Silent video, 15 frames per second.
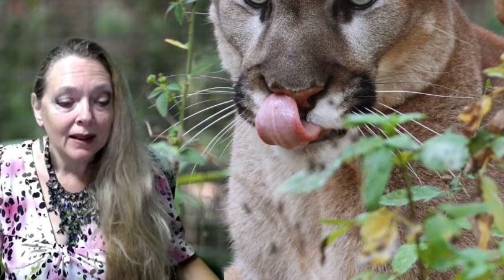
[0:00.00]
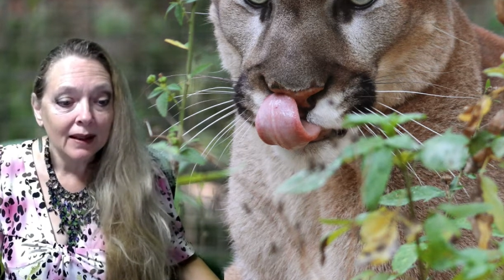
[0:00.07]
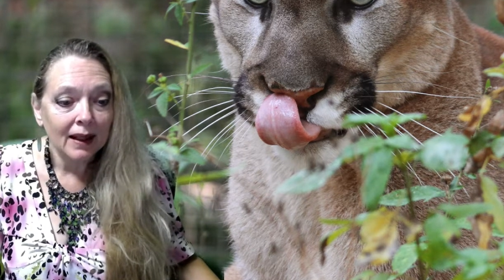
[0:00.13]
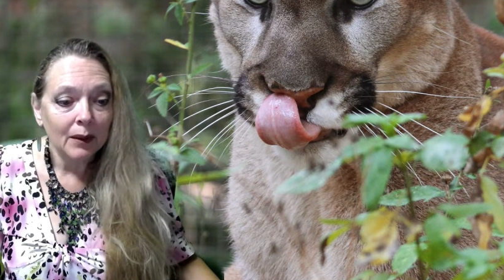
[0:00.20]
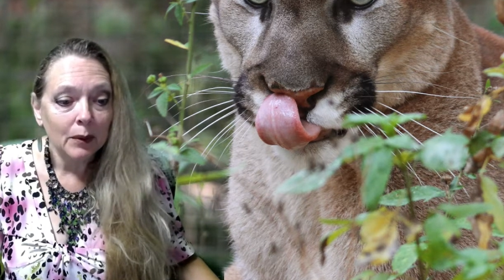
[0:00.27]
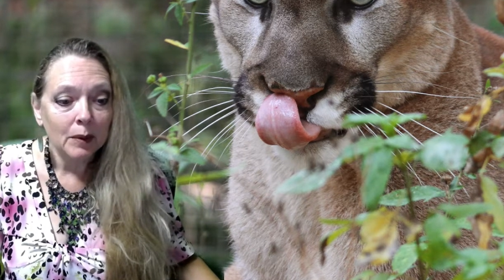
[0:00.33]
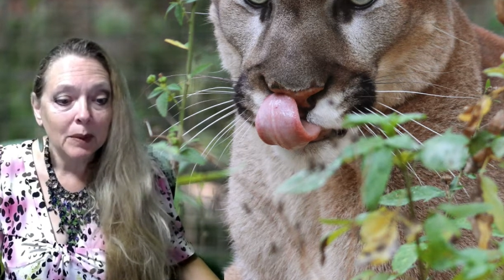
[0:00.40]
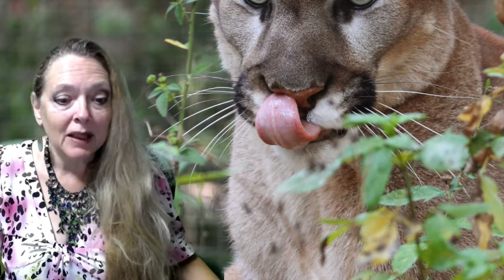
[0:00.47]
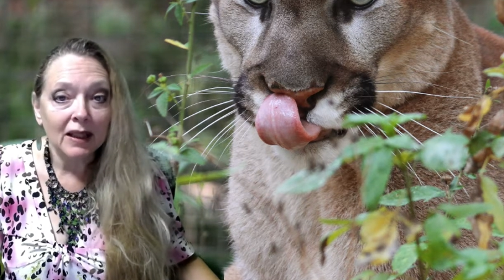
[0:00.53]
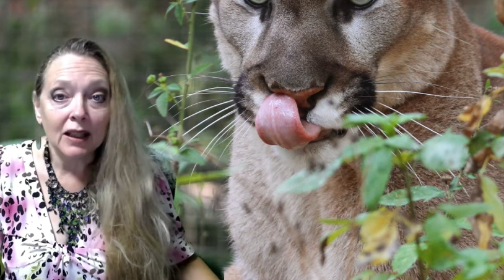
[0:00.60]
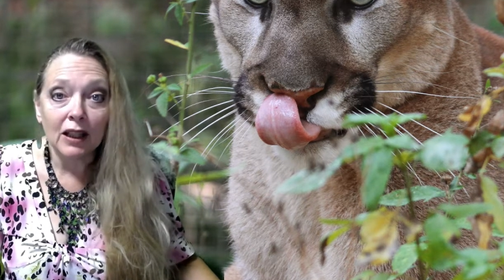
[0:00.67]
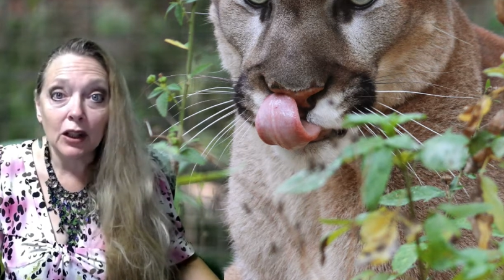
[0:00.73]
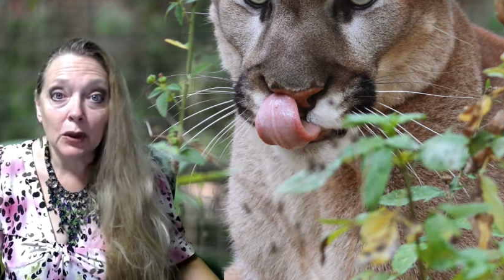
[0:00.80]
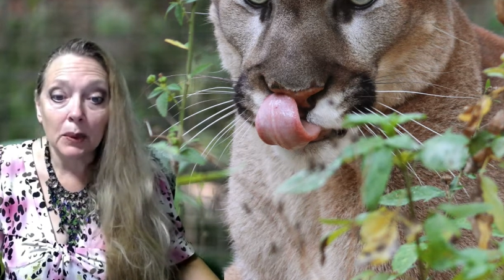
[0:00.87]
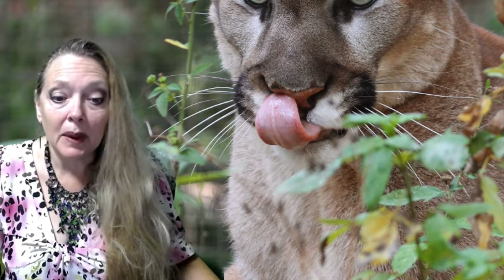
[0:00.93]
That would be the
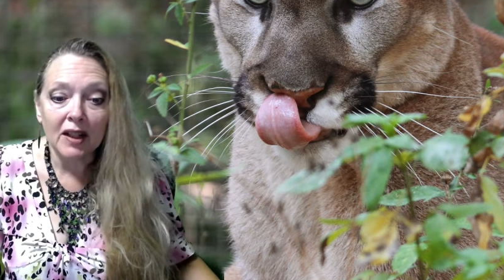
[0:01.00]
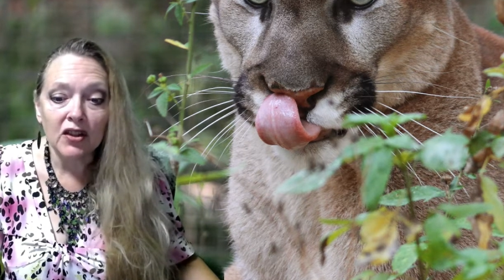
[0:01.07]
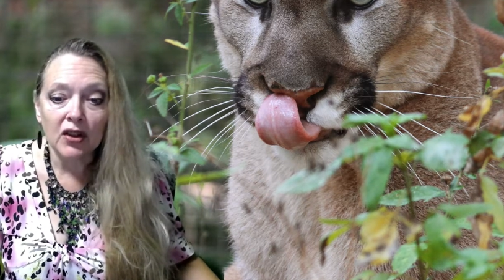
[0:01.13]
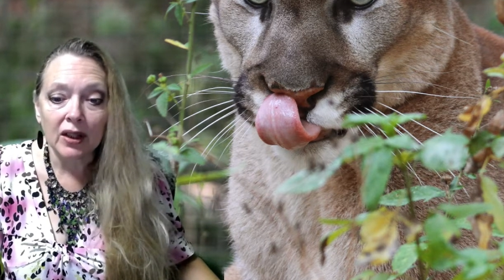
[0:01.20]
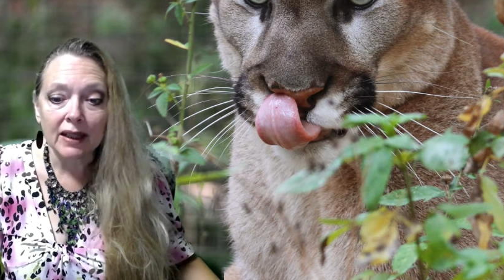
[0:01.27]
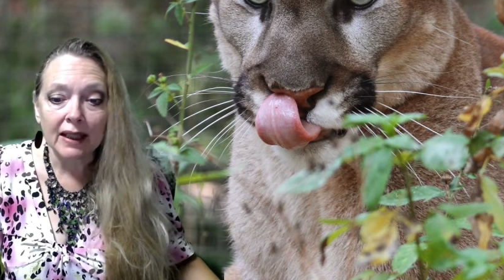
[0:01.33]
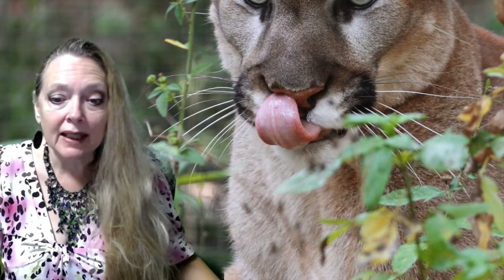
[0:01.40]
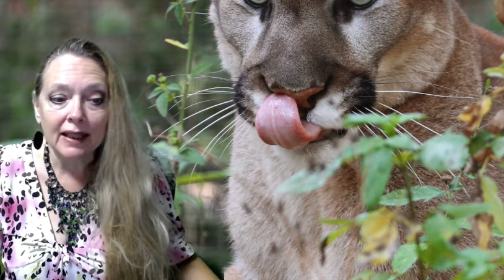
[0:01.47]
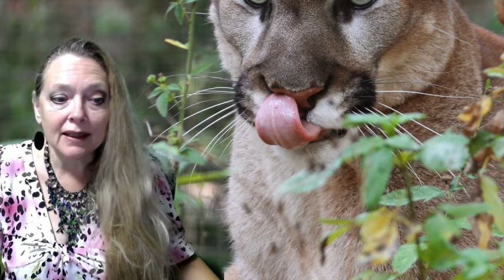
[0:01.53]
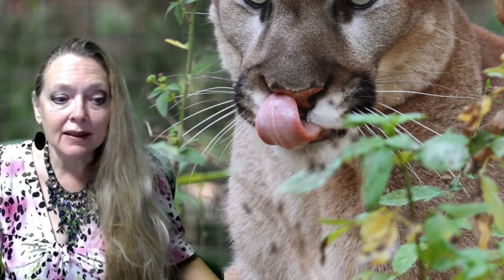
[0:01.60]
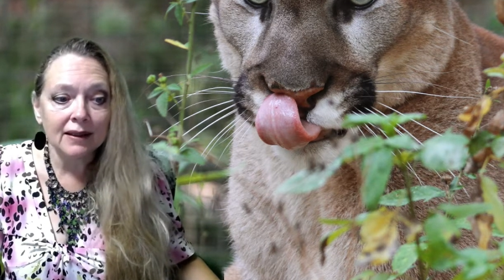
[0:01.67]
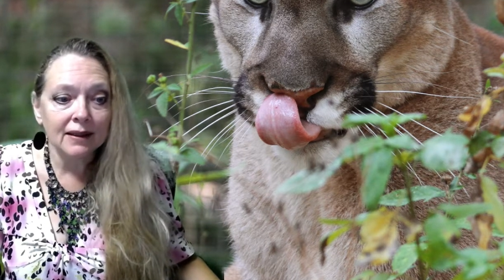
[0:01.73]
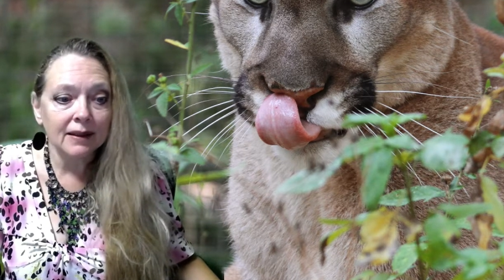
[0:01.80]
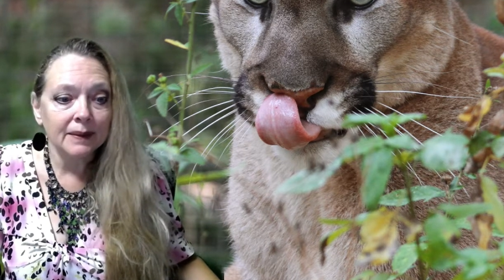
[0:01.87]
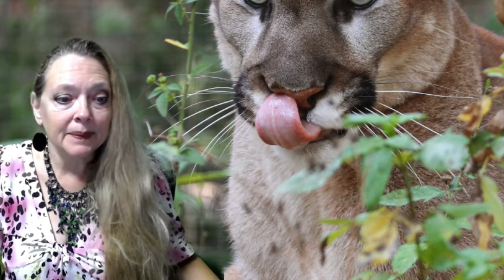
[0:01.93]
Eurasian
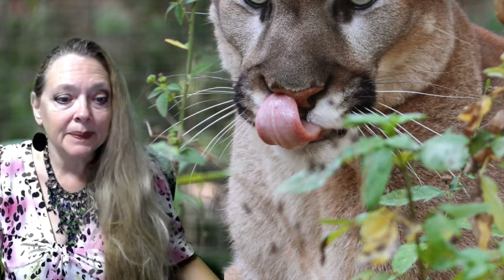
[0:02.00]
lynx.